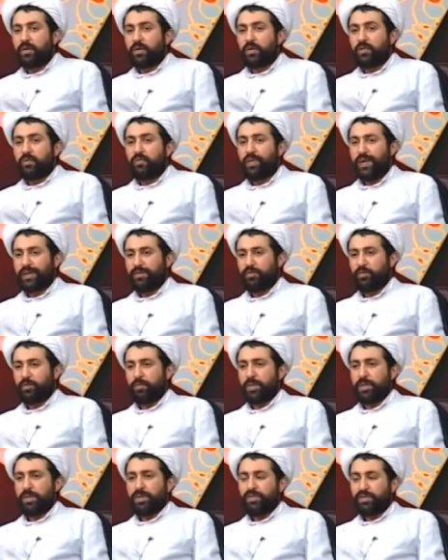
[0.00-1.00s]
What would
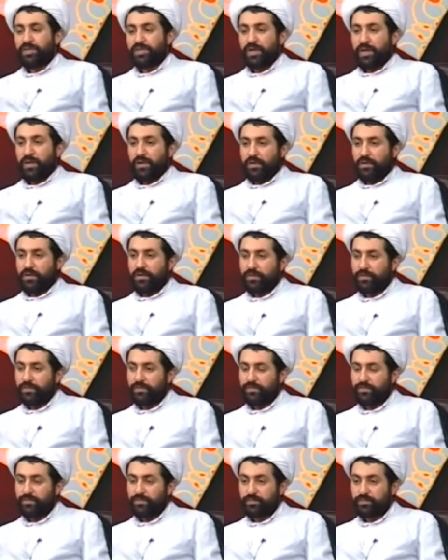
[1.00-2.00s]
be the result?
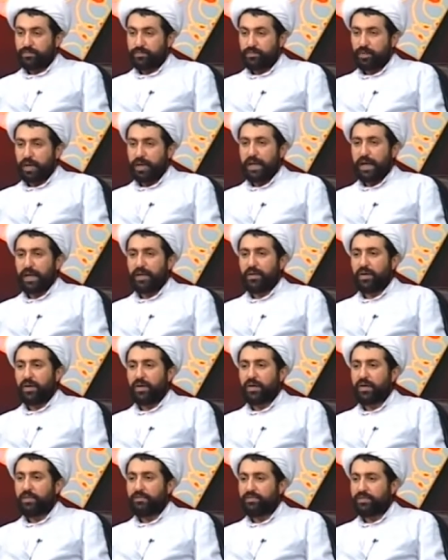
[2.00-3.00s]
Why Allah
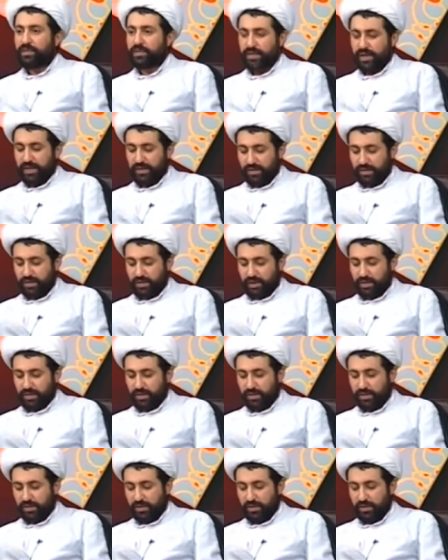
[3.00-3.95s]
emphasizes on this?